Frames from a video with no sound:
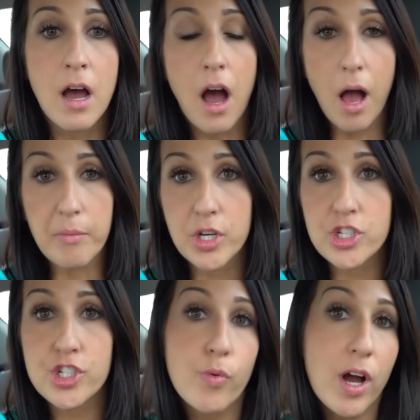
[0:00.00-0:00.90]

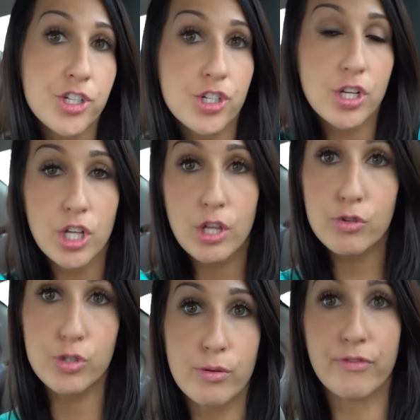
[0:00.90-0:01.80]
Could you watch
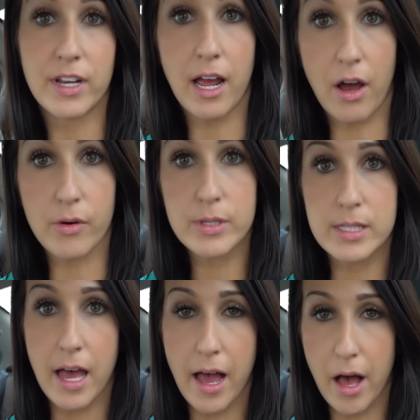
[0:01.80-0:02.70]
YouTube
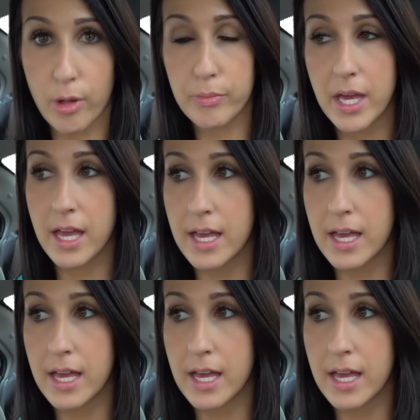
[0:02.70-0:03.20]
videos that help